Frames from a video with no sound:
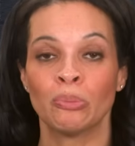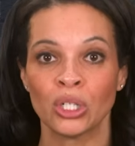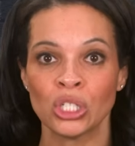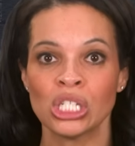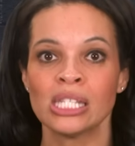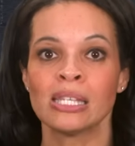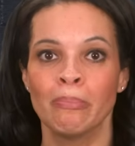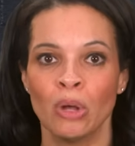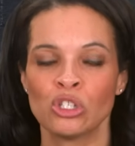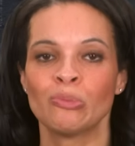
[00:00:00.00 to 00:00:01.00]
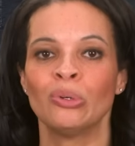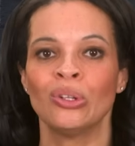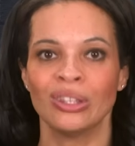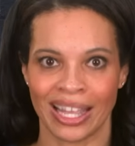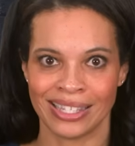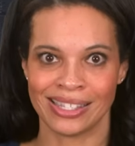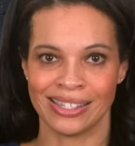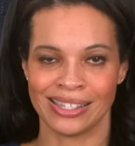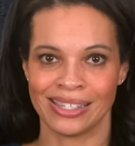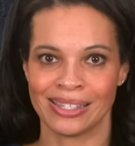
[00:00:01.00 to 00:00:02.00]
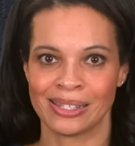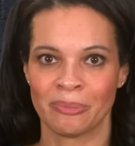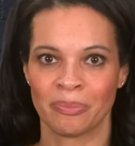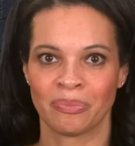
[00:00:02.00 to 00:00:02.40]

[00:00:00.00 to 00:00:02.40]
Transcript: purchase multiple licenses.